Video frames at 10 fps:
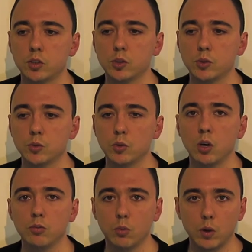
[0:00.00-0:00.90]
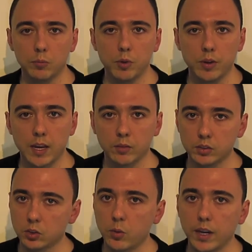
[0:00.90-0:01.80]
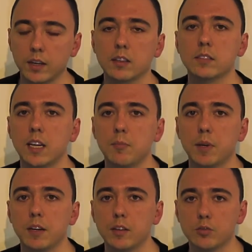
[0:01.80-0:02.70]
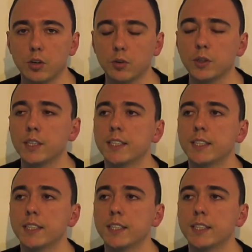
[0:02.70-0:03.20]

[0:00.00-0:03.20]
to overwhelm you now in this quick 10-minute intro.